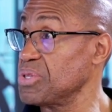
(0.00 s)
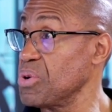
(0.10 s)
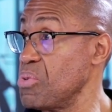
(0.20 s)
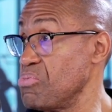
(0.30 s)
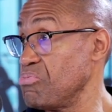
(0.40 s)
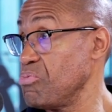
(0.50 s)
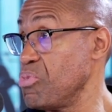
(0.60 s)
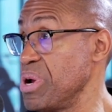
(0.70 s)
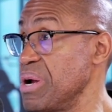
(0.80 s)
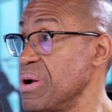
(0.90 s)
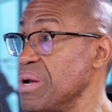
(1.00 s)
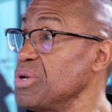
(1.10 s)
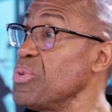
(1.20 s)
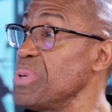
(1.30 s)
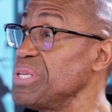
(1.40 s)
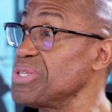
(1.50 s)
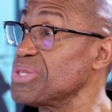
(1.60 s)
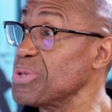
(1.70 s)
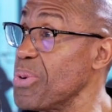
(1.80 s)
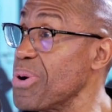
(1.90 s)
So where do we
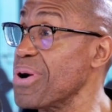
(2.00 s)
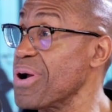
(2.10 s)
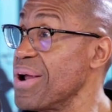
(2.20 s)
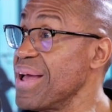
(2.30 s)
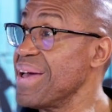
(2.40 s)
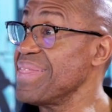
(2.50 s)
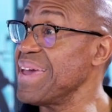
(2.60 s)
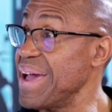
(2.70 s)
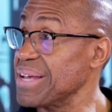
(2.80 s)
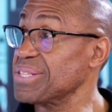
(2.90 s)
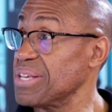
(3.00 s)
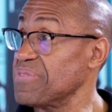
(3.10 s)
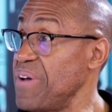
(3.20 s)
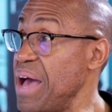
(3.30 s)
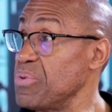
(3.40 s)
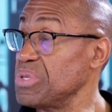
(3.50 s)
store the excess fat?